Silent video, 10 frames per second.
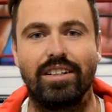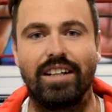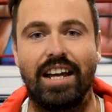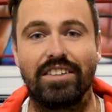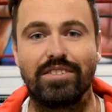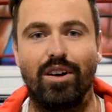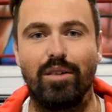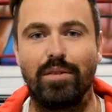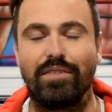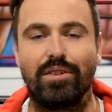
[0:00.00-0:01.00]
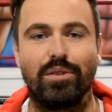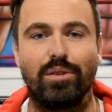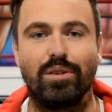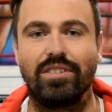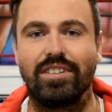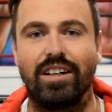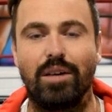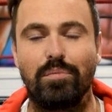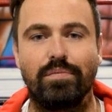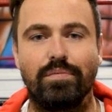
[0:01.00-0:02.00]
At the time, I never thought
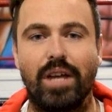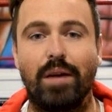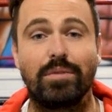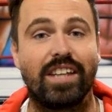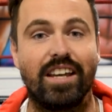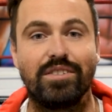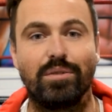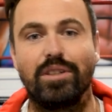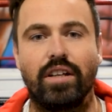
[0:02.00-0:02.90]
I'd be able to get into it.